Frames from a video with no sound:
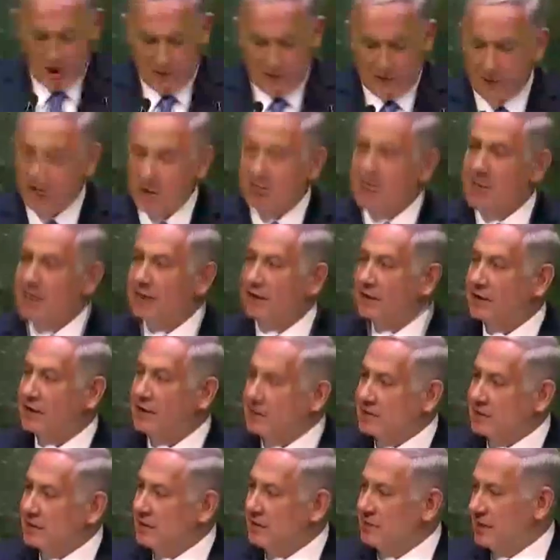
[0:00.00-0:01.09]
For the militant
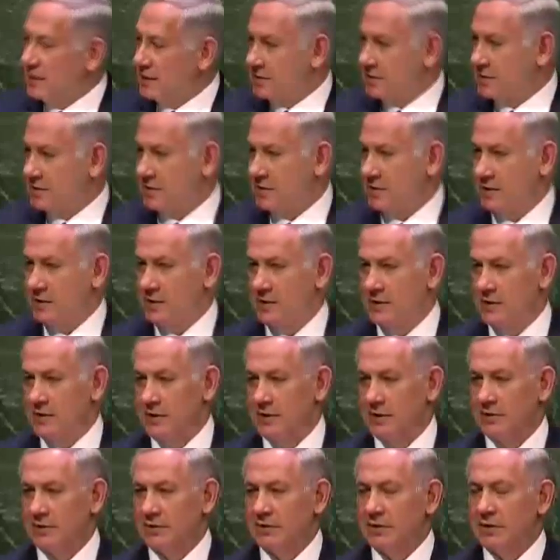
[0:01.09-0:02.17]
Islamists,
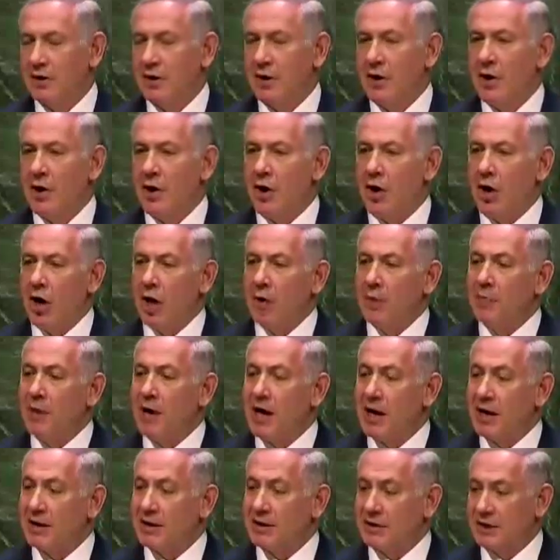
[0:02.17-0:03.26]
all
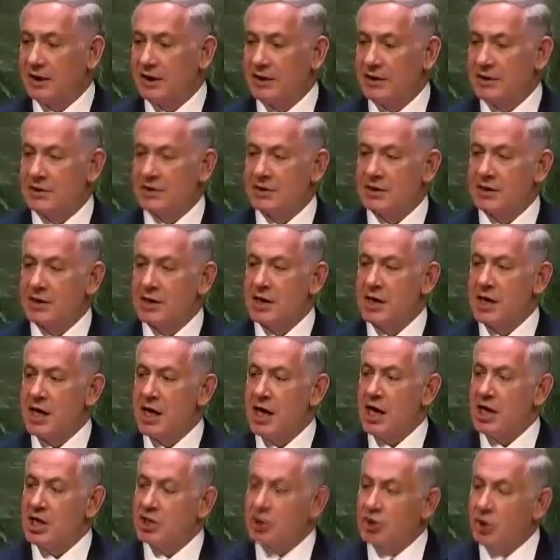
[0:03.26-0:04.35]
politics
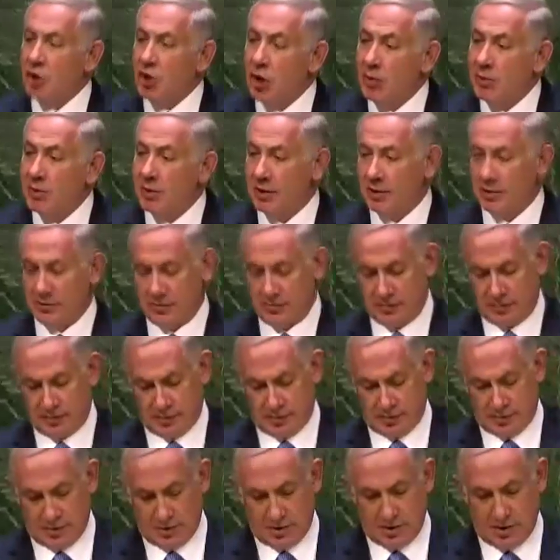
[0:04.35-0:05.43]
is global,
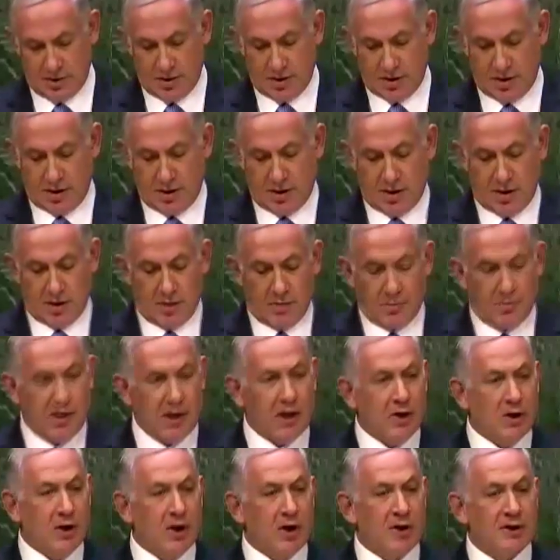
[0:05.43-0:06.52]

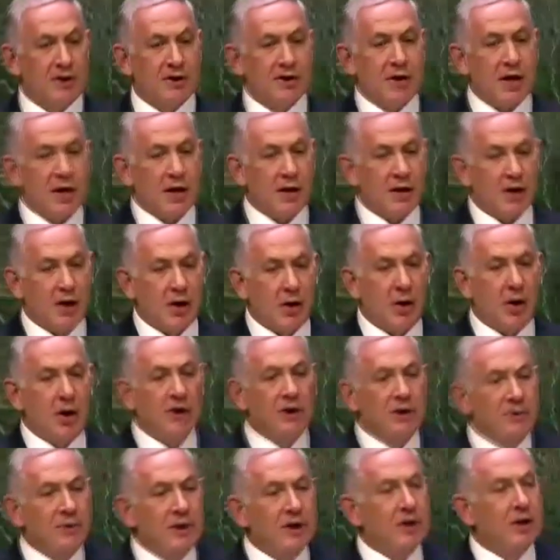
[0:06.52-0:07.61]
because their
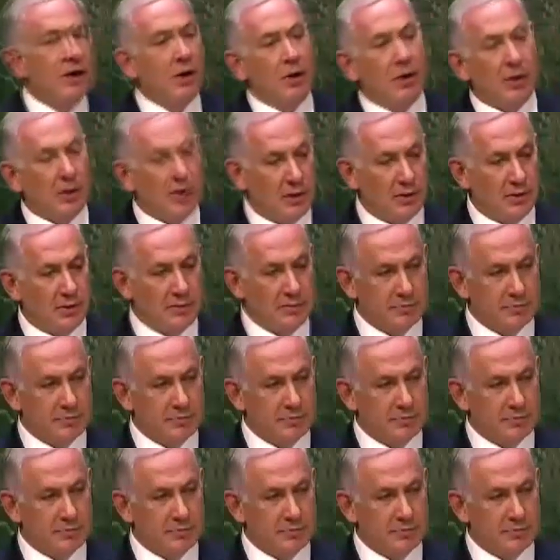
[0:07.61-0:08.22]
ultimate goal